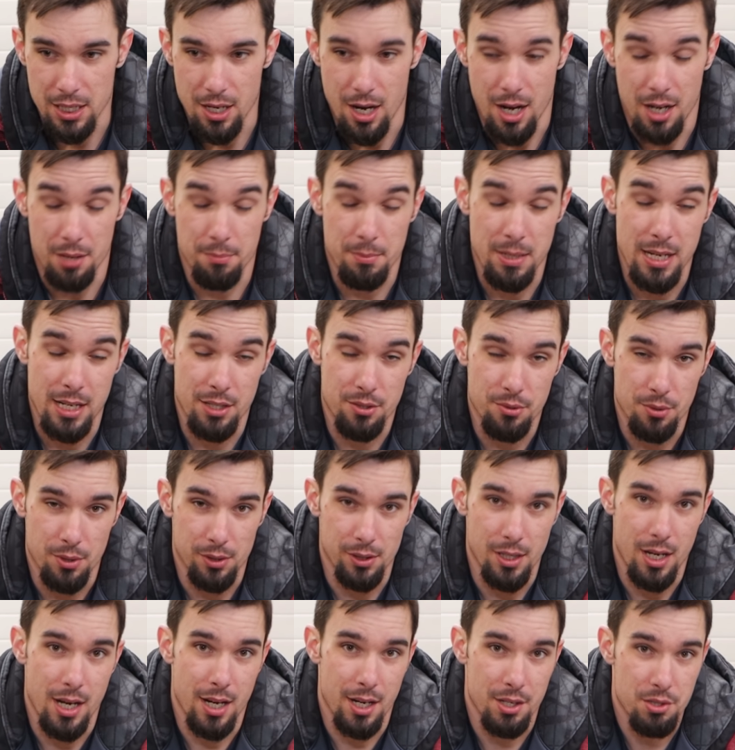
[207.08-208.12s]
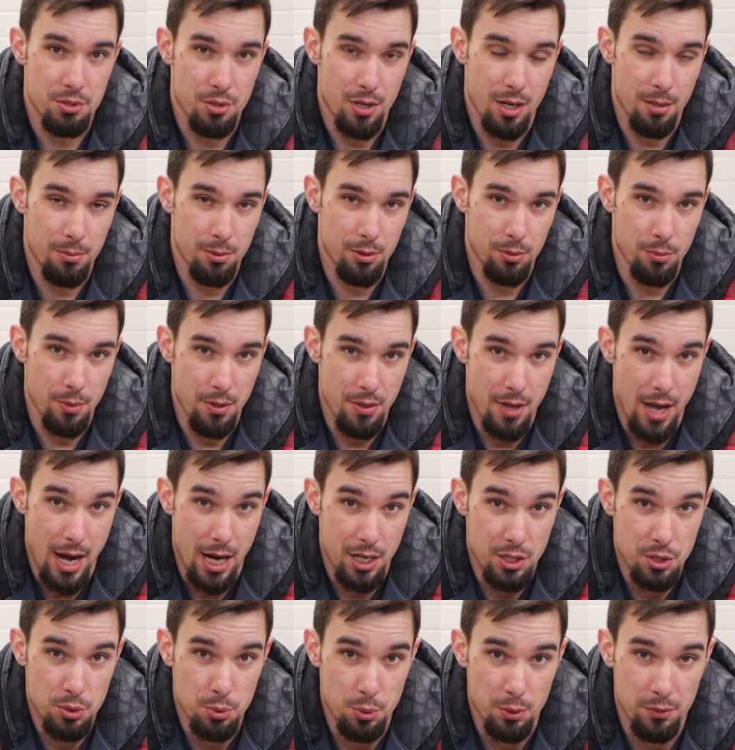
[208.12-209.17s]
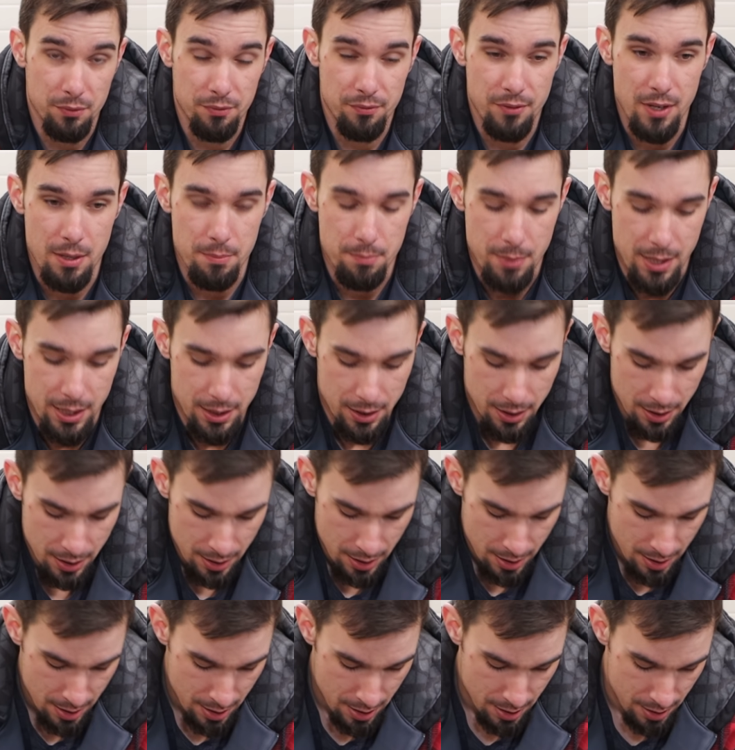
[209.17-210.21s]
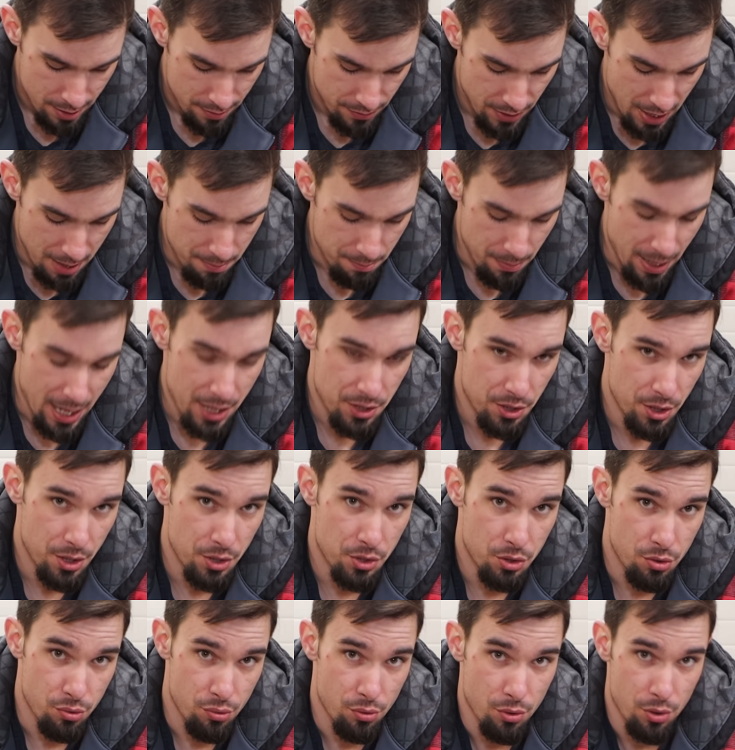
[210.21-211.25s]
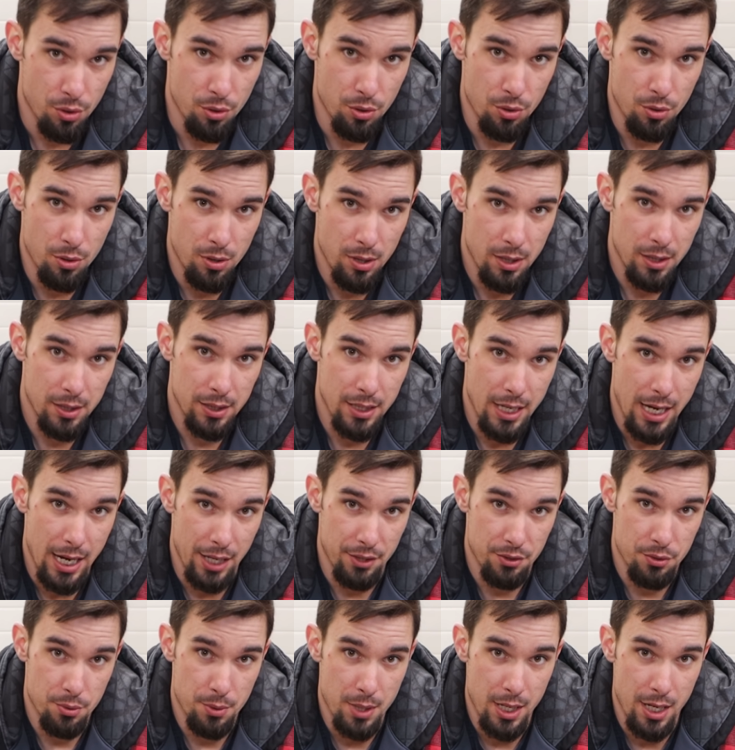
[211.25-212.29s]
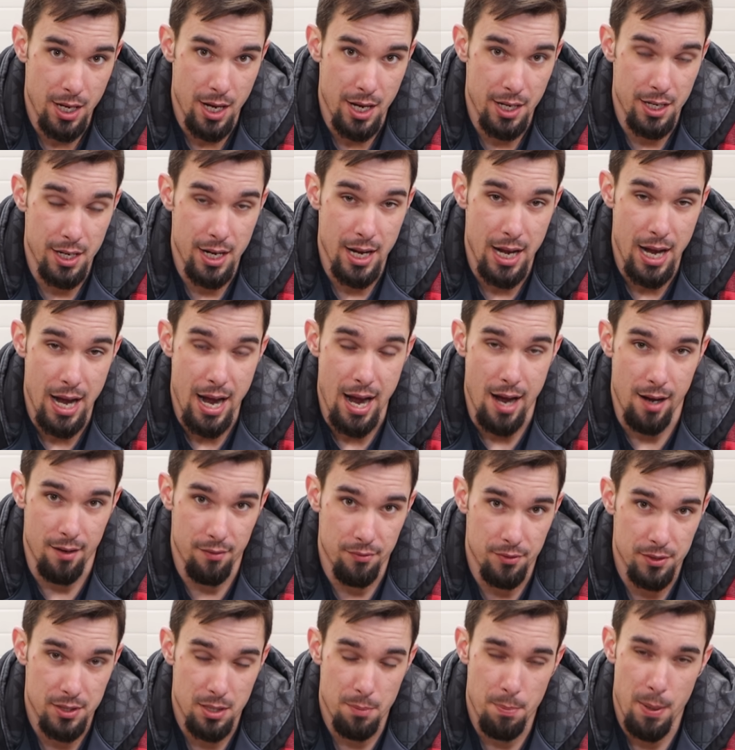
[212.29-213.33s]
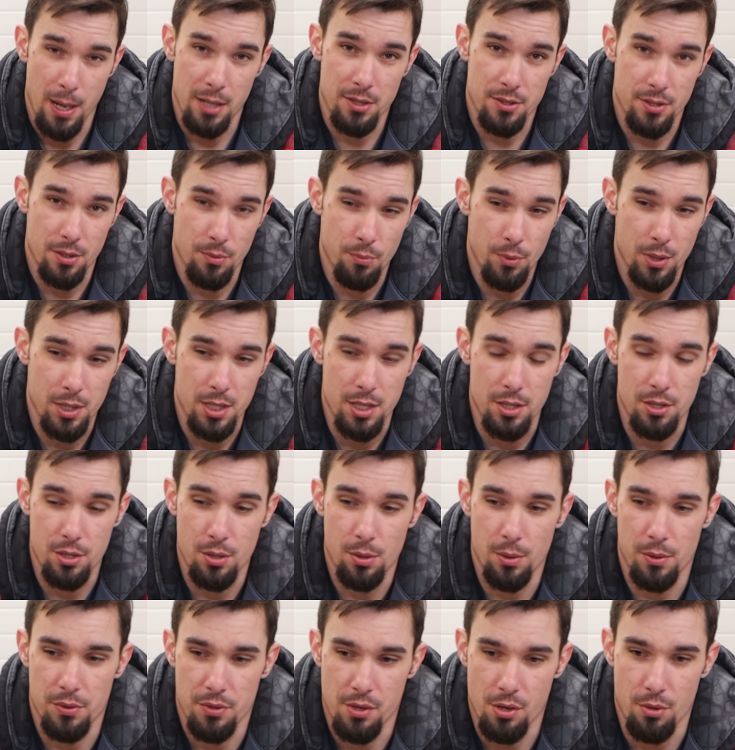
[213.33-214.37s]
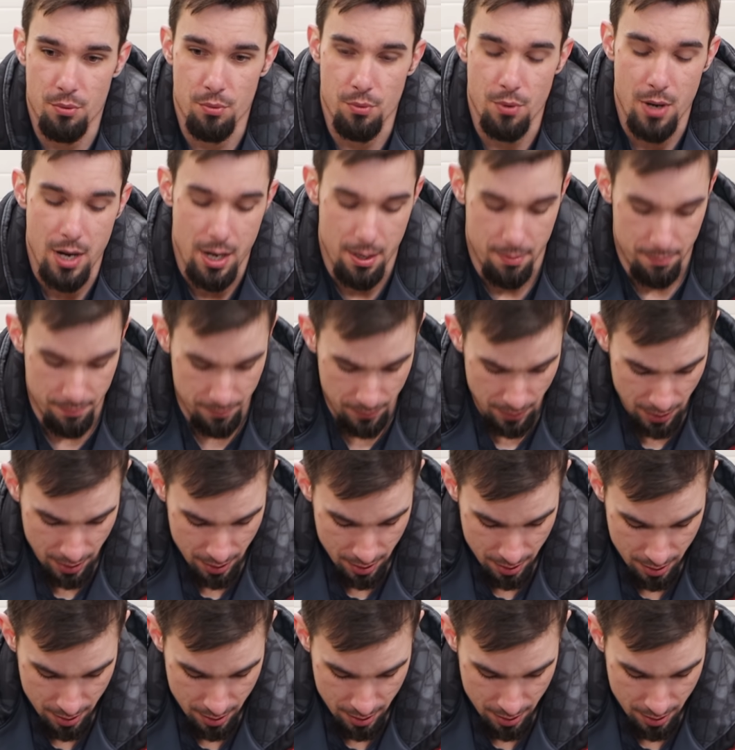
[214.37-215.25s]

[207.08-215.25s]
it got me into a lot of trouble with actual fitment. They measure true at 29.5. It depends on what you do with your rim.